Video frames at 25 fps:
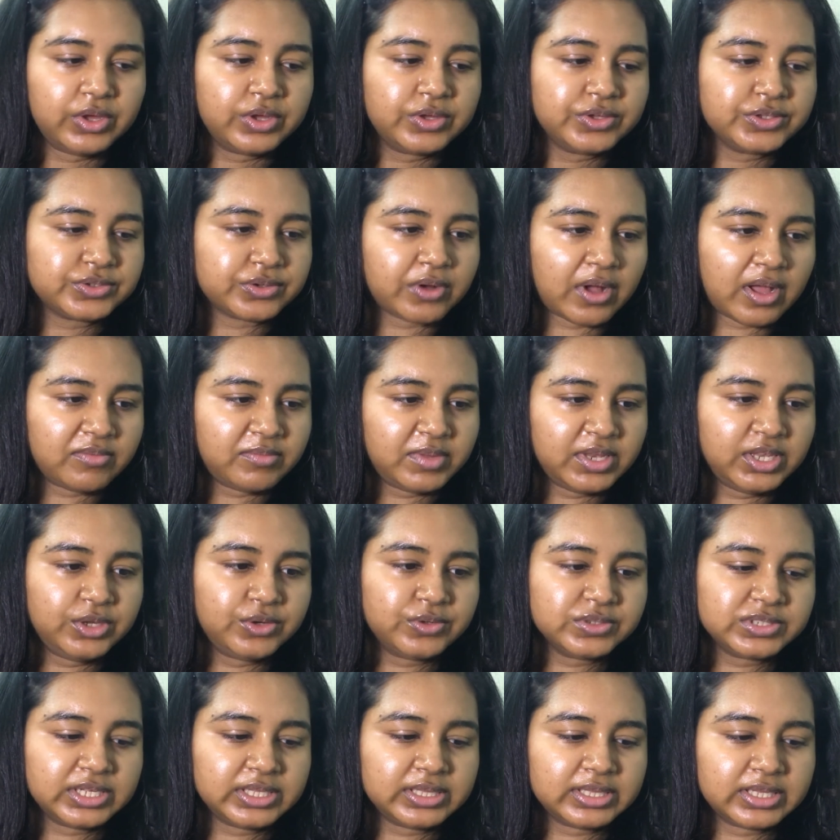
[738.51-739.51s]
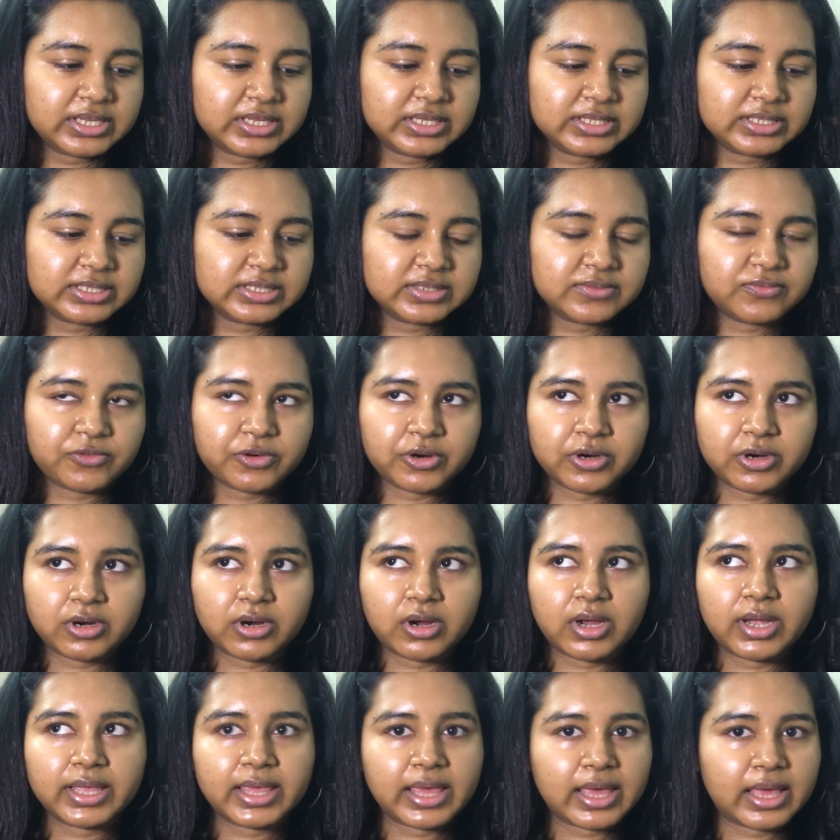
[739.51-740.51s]
So I've been using this
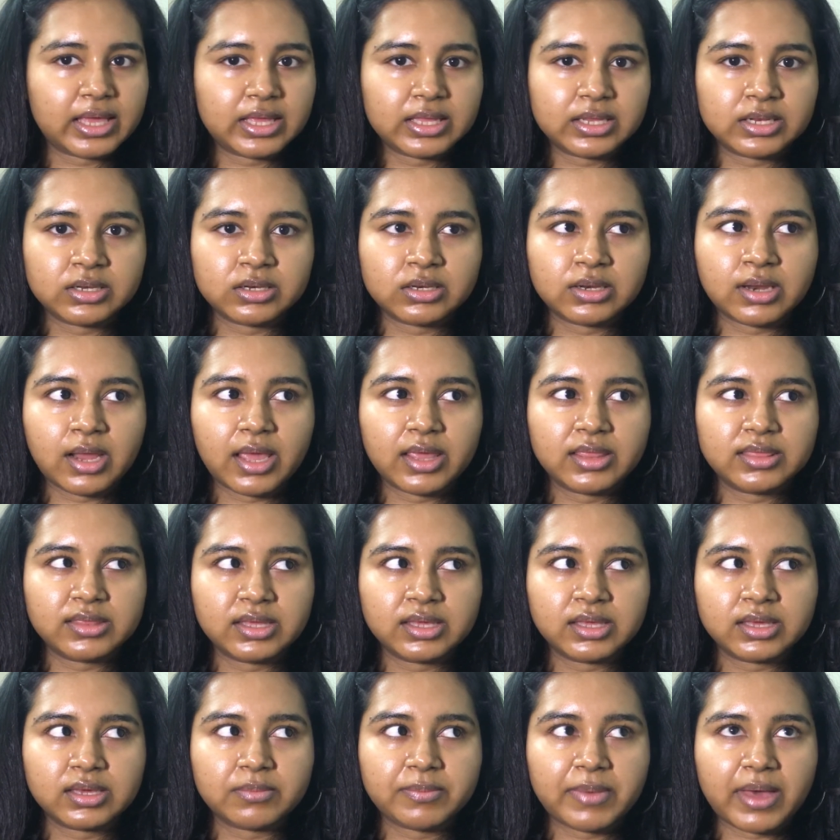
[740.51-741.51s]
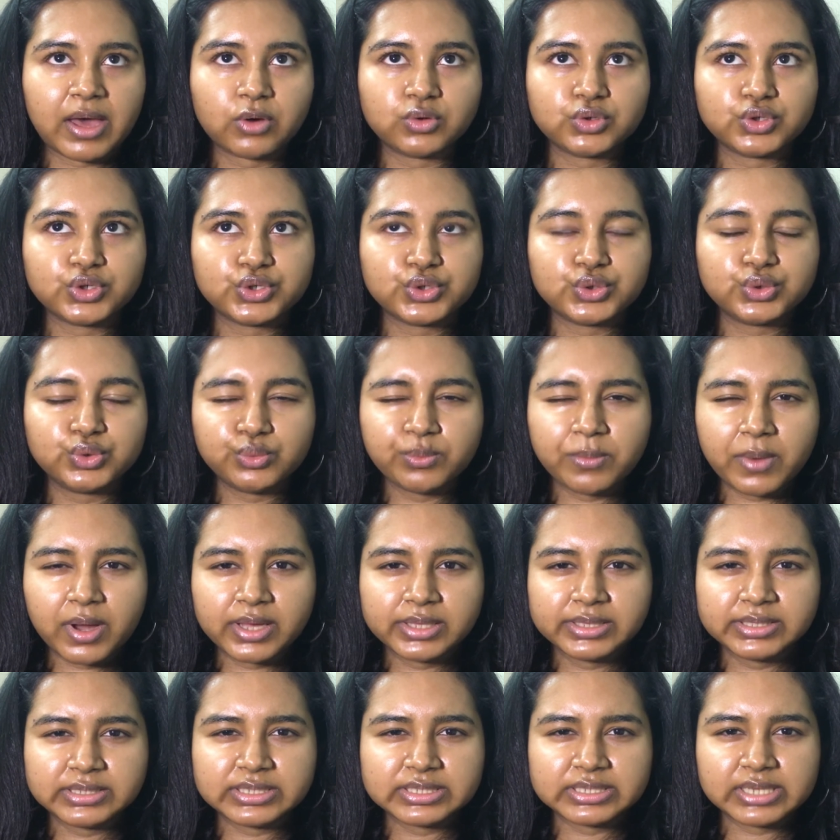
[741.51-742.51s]
for, again, I think about 2
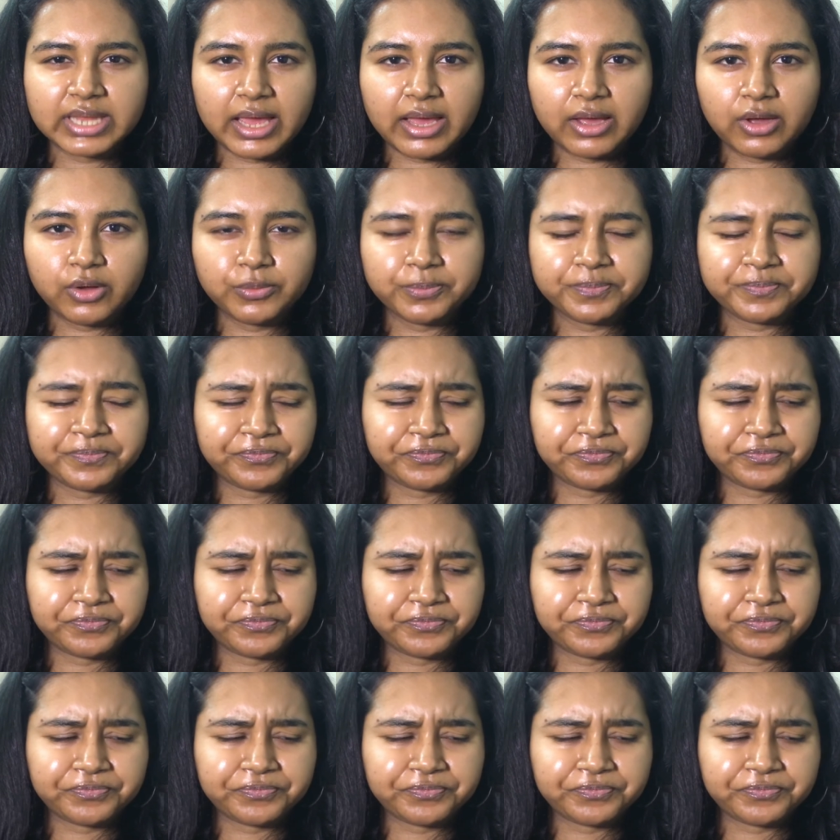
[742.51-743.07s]
months now.